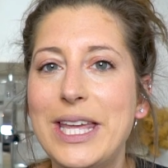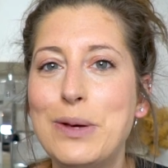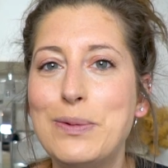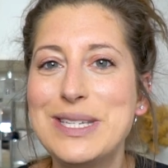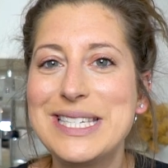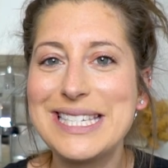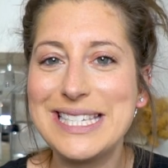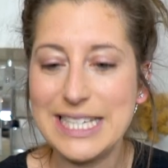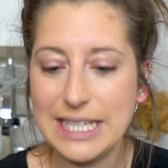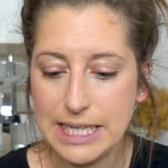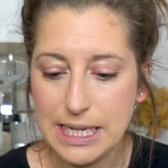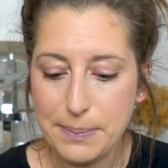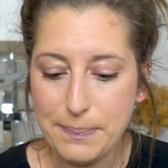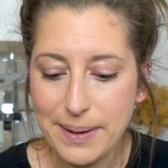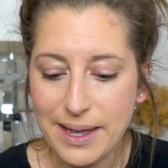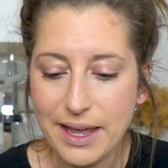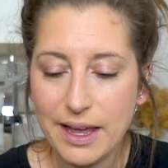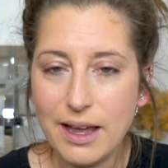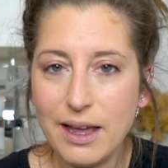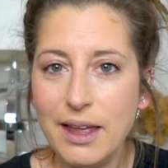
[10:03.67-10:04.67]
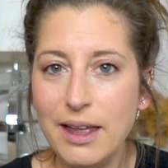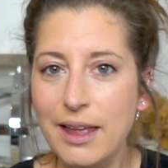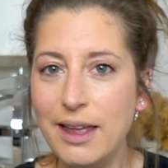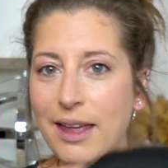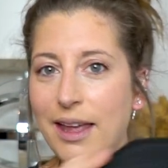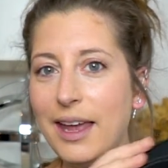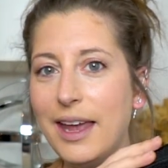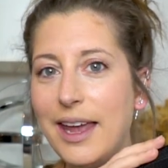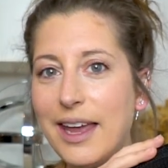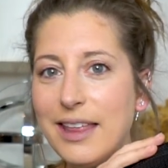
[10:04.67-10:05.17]
he was sleeping
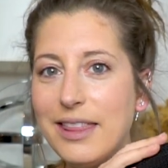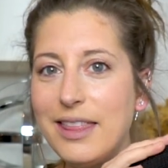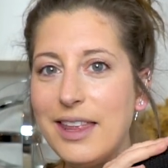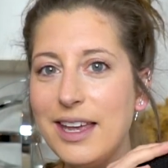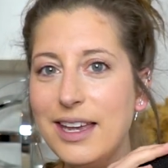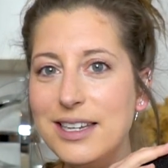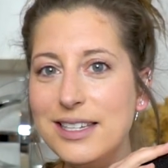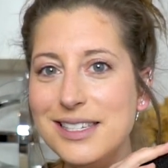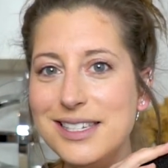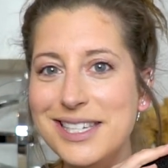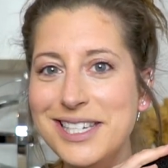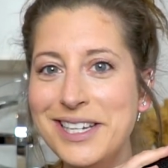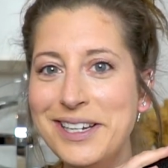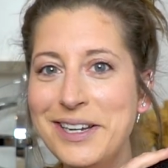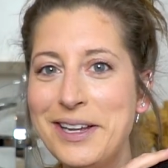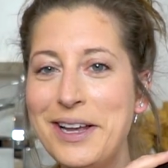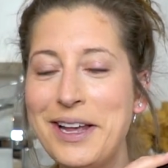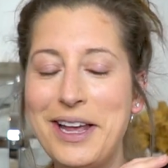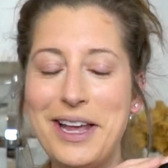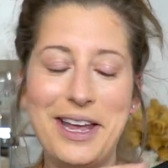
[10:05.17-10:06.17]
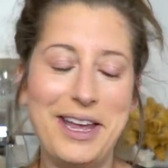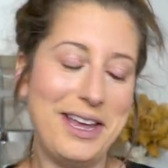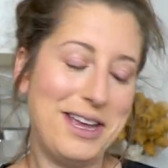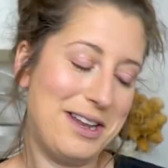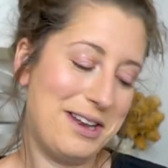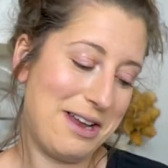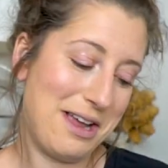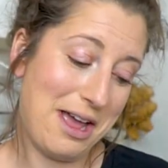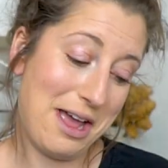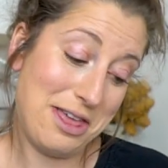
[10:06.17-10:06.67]
in this
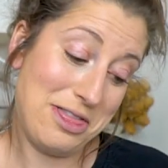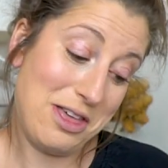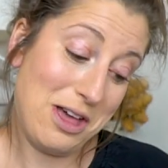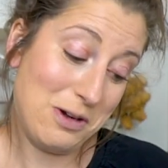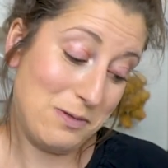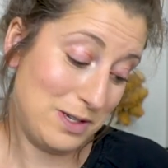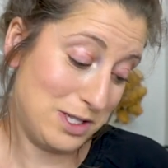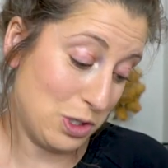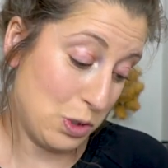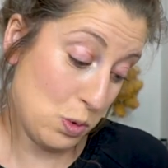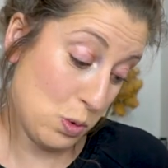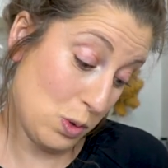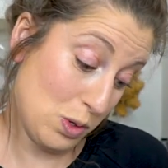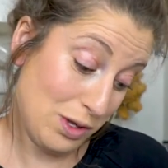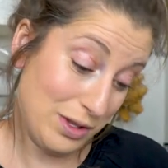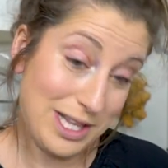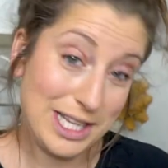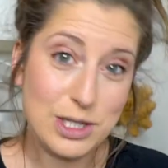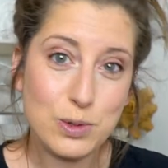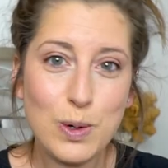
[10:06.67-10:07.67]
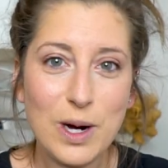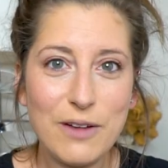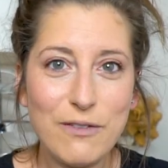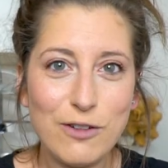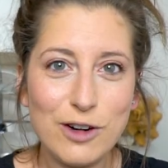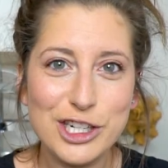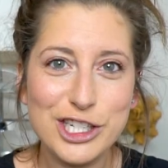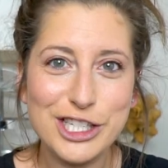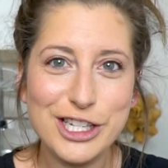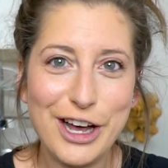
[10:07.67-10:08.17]
and I thought it was cool. That's where I
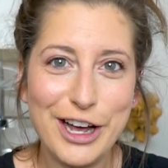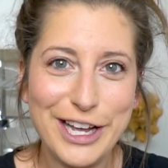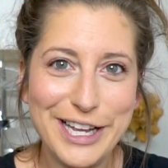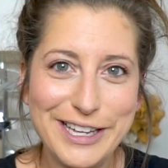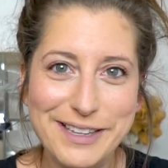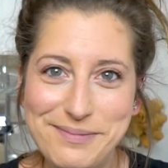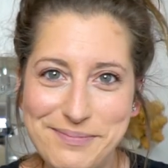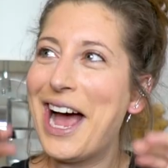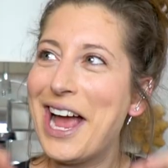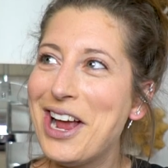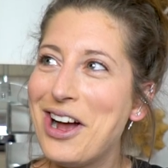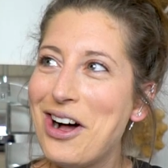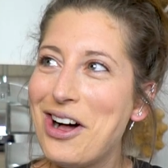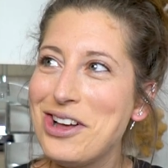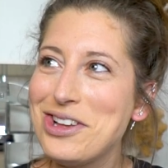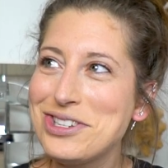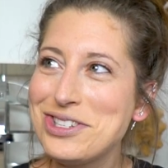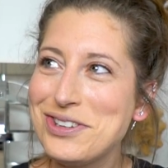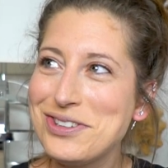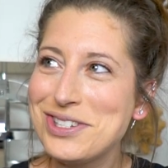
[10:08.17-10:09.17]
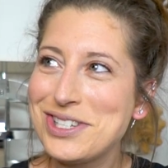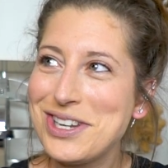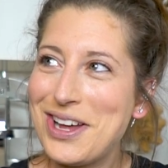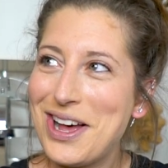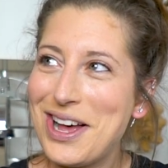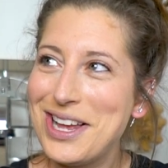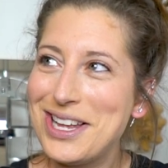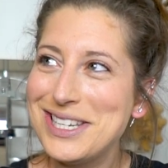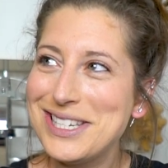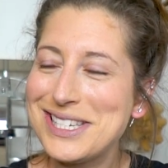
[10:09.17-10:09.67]
first saw it. I also
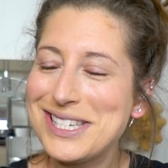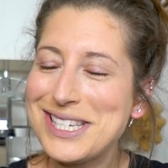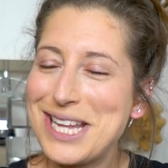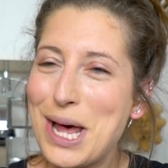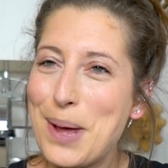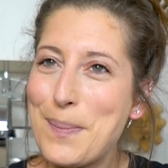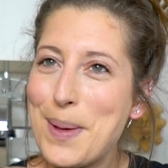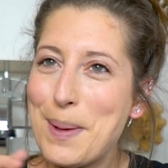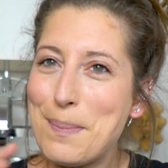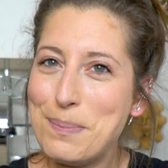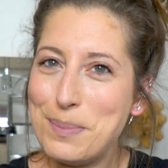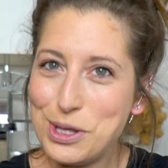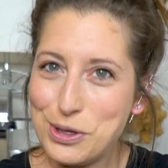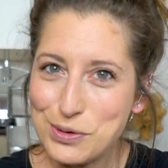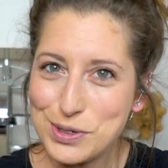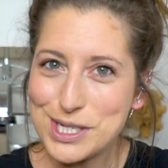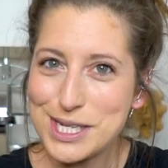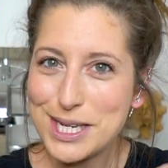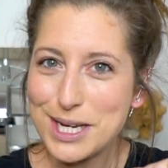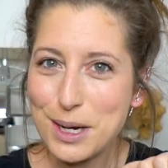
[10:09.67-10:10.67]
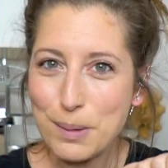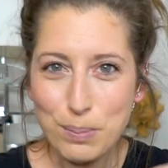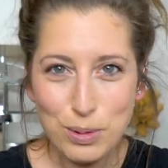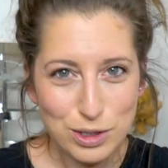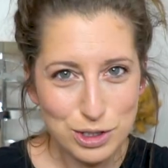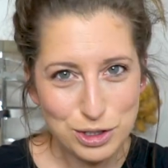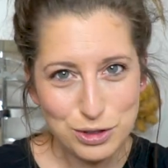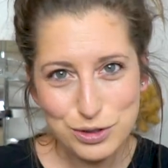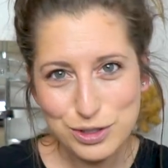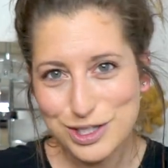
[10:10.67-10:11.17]
saw some music
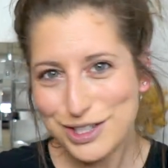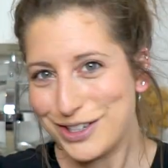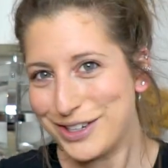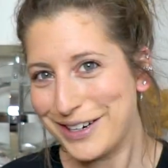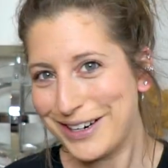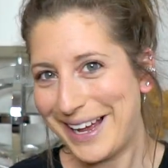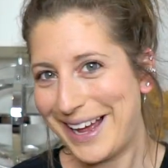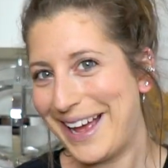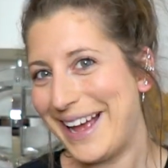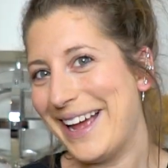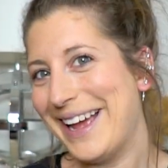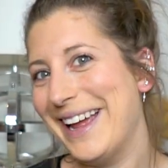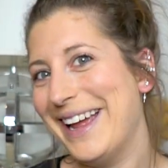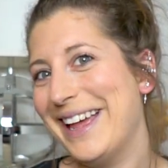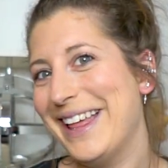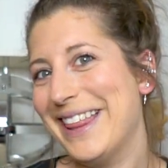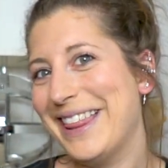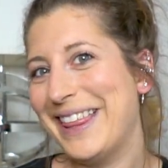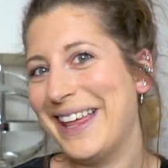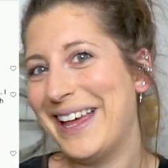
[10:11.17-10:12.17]
producer guy